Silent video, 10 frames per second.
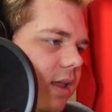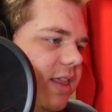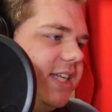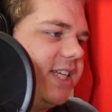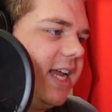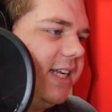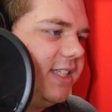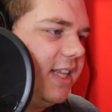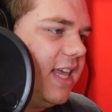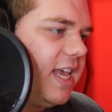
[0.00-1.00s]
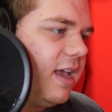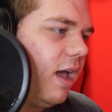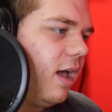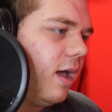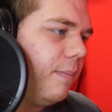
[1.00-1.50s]
this is the
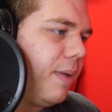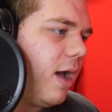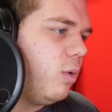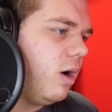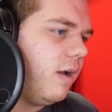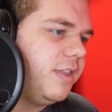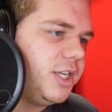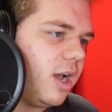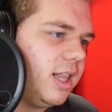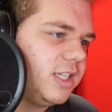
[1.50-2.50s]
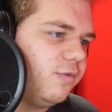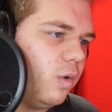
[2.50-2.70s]
uh, power of the Dalek's